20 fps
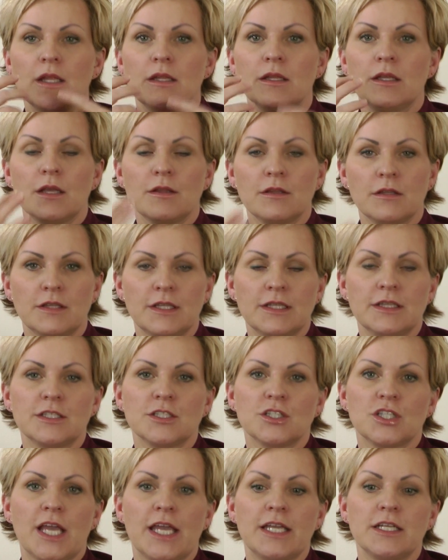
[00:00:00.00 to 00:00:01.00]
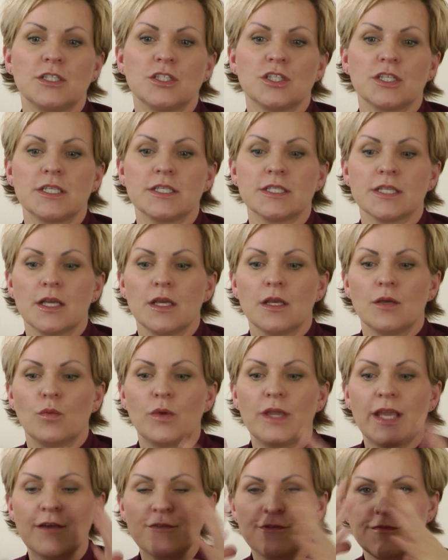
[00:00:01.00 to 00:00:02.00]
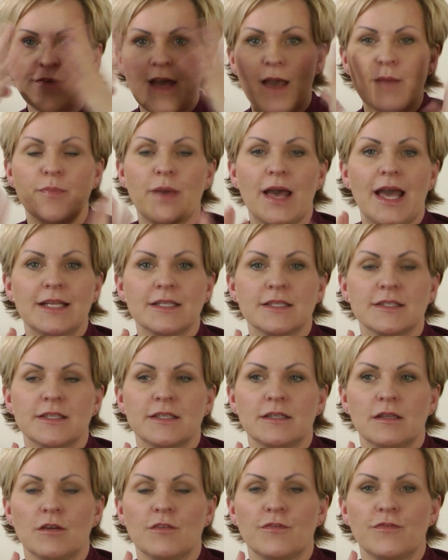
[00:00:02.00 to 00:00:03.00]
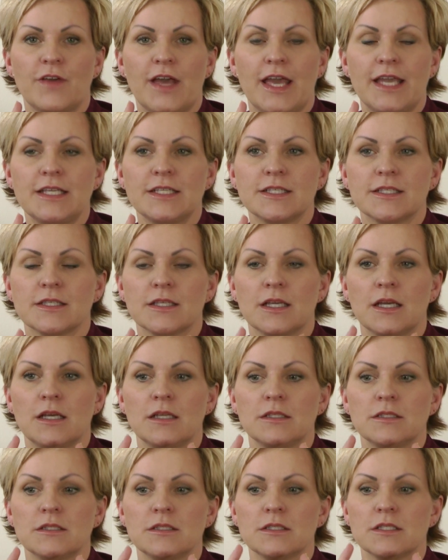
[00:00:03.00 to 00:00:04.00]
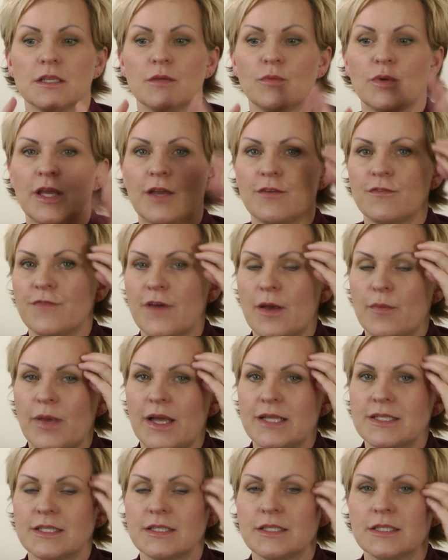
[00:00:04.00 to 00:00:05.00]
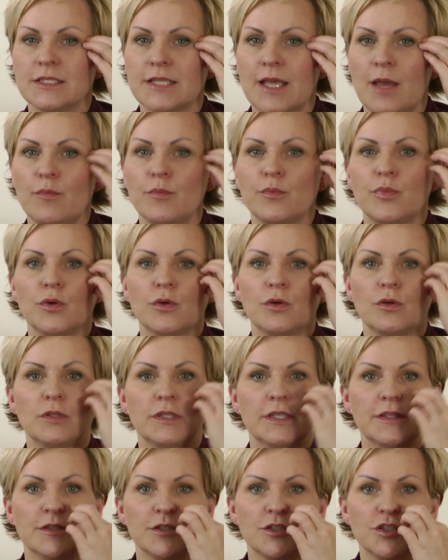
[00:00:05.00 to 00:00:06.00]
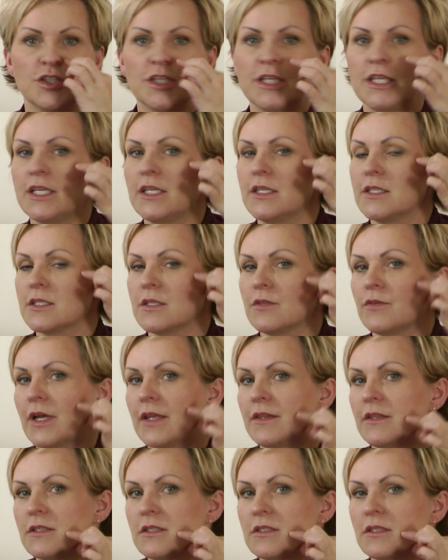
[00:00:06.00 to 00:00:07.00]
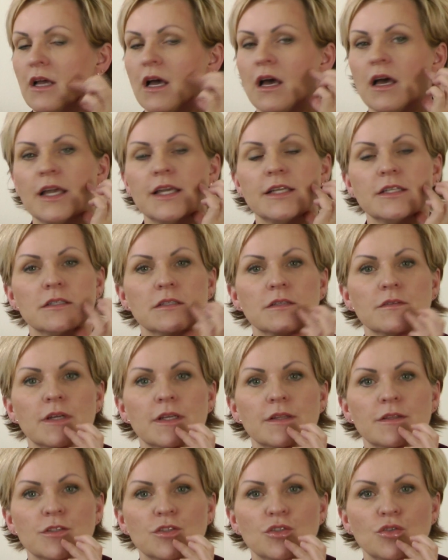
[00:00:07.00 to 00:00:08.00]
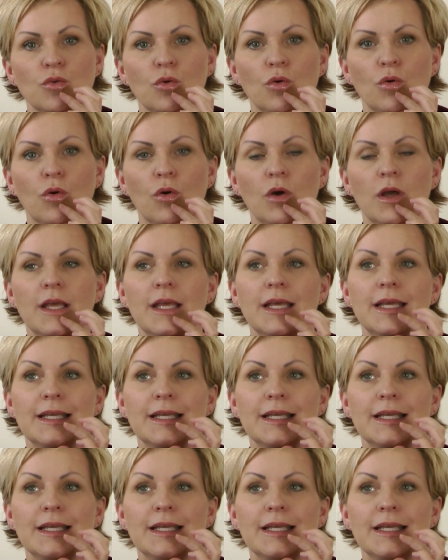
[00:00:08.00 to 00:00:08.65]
The other thing that changes, we have fat pads in our face, and we have fat pads in the temple, in the cheeks, around the side and around the jaw.